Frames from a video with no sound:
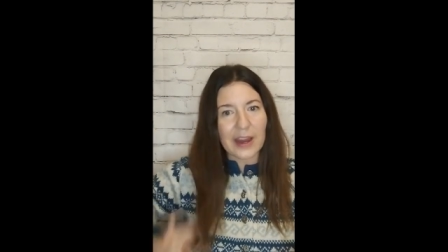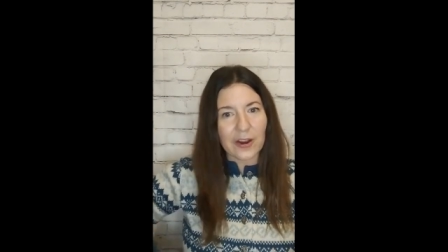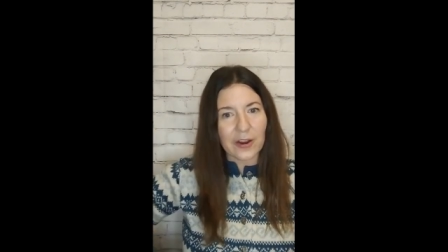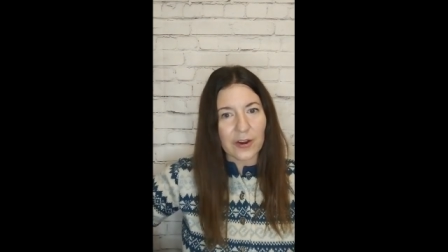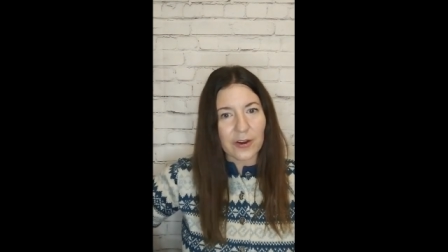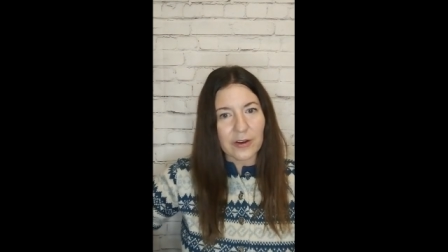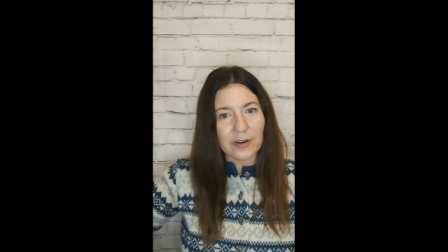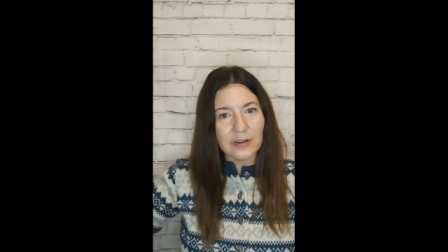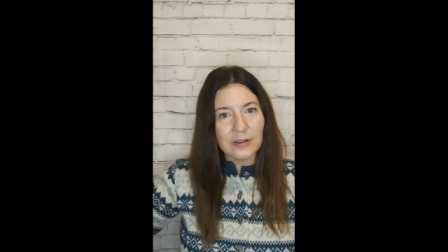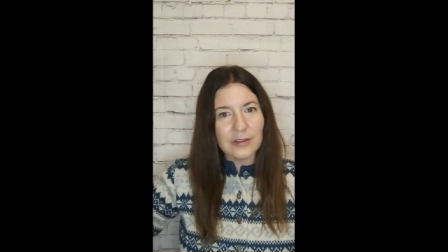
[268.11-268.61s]

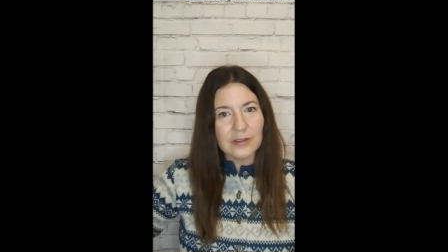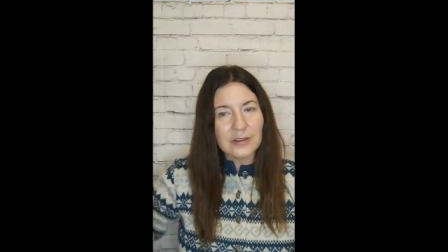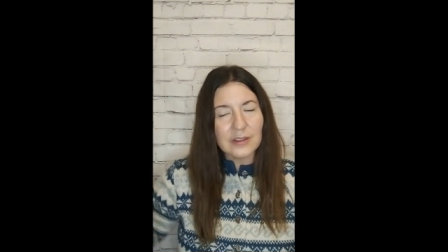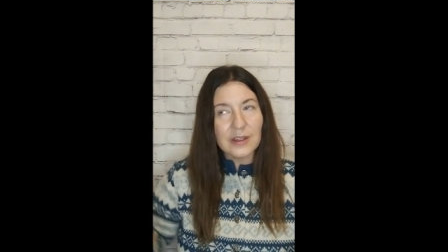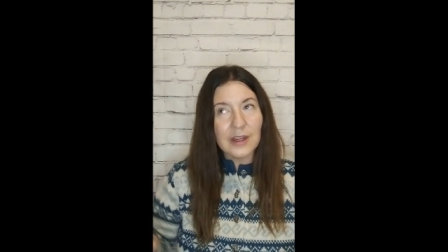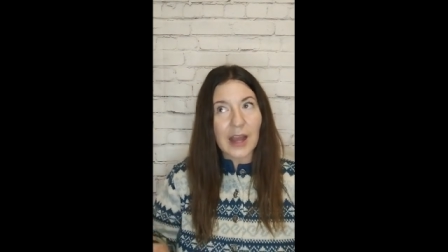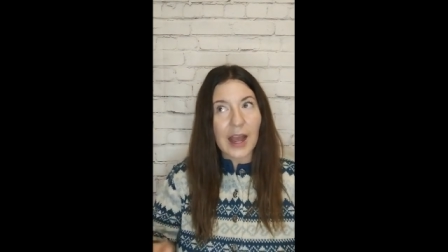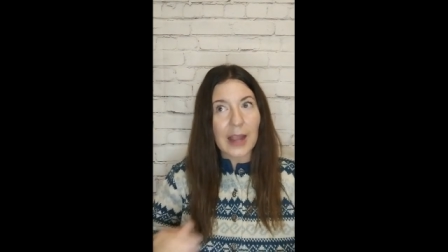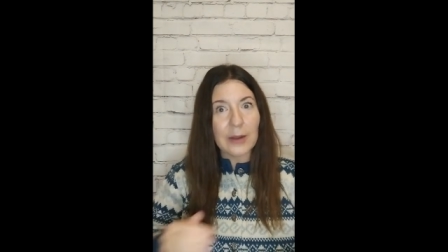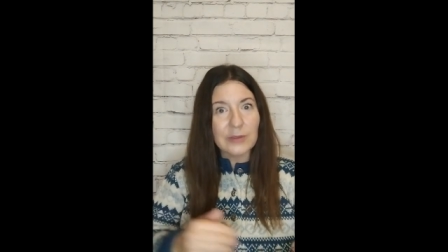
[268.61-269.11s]
hair,
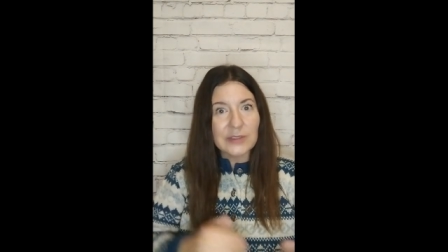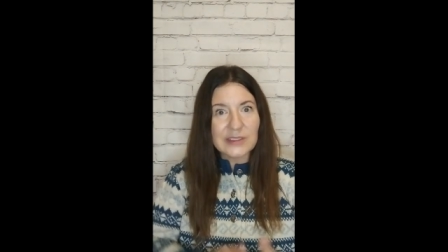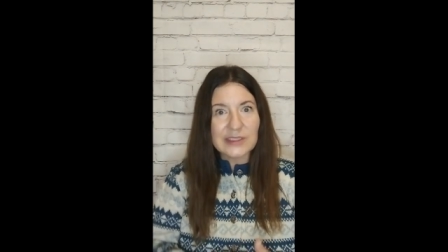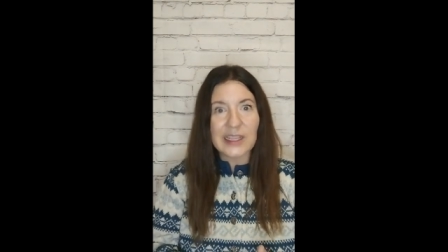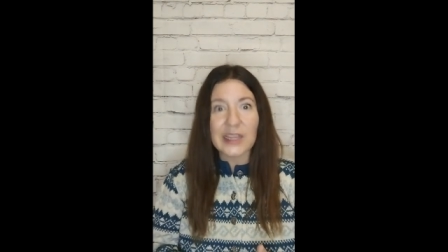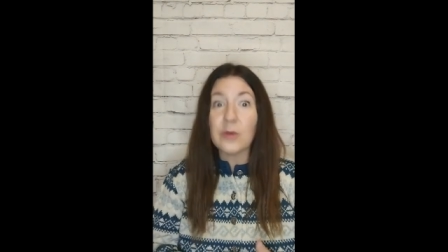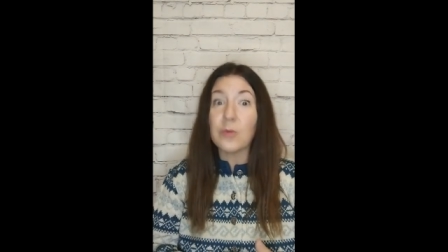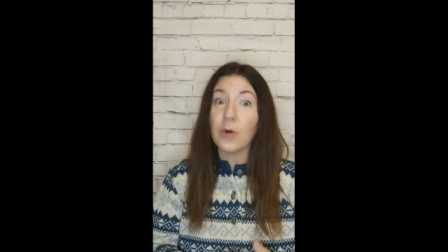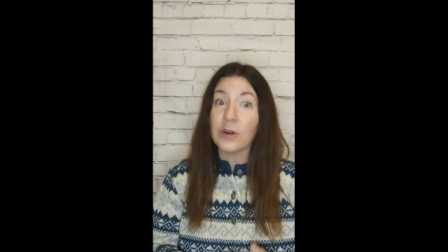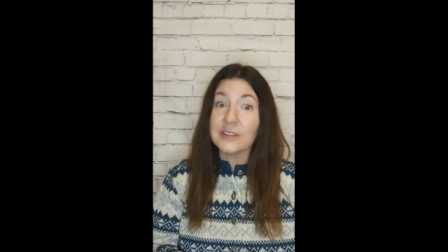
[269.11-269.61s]
I would
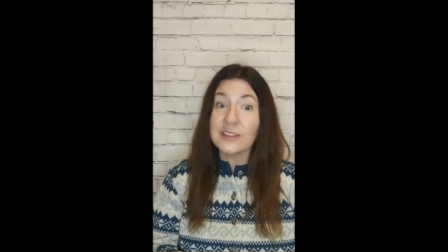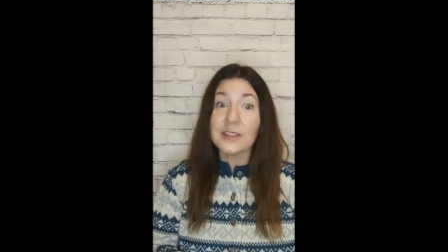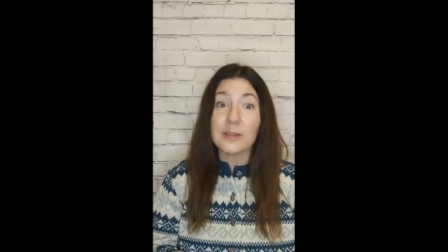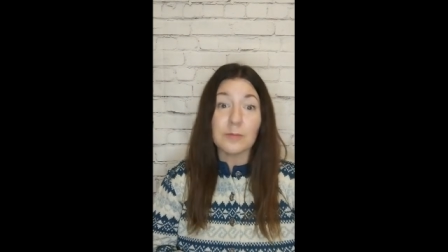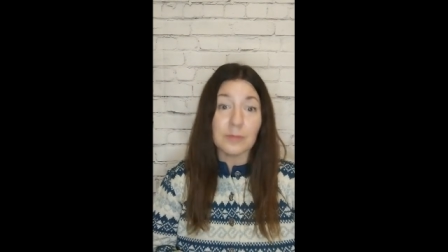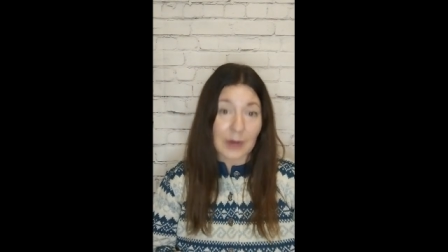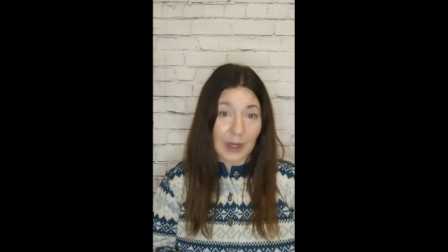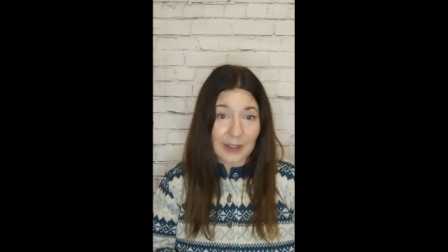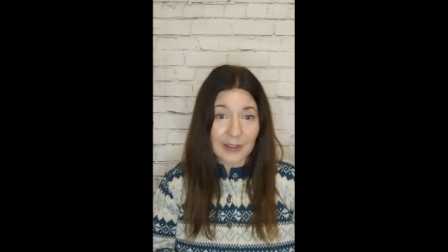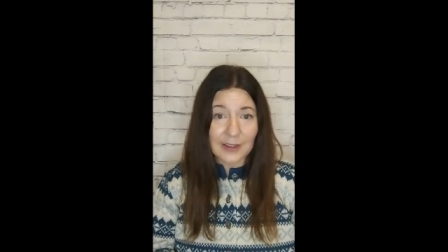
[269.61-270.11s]
say once
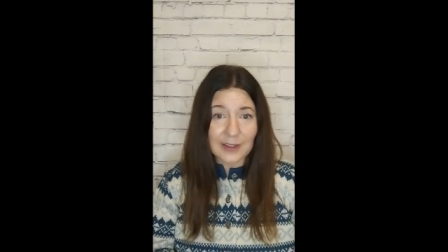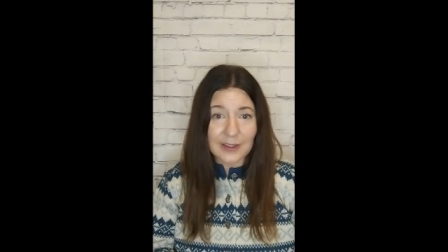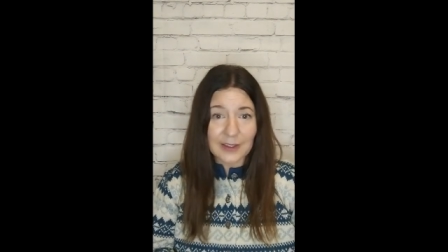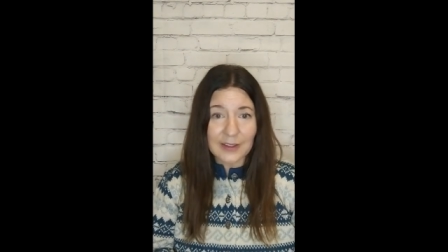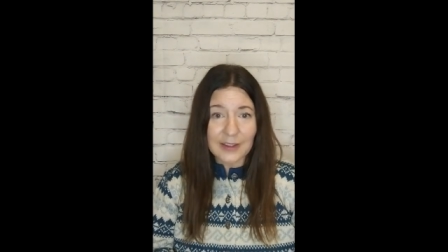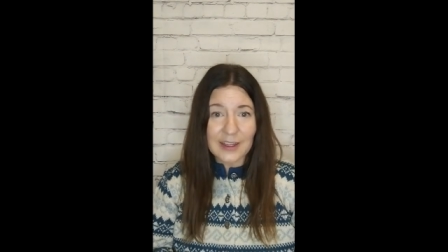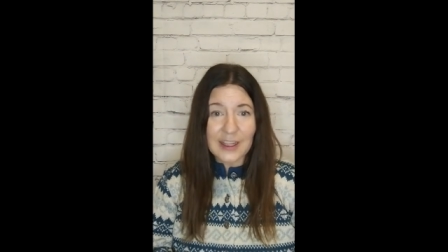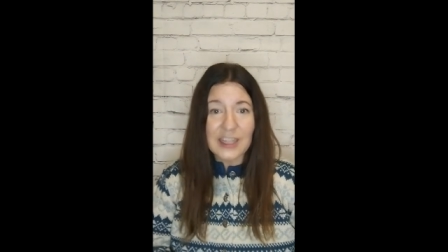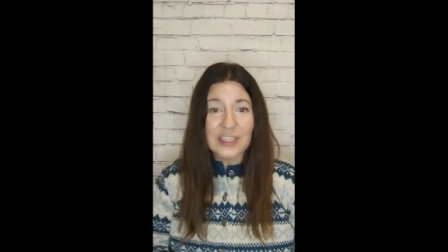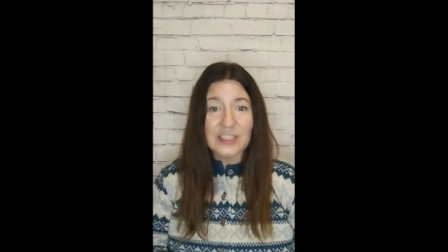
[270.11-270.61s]
a month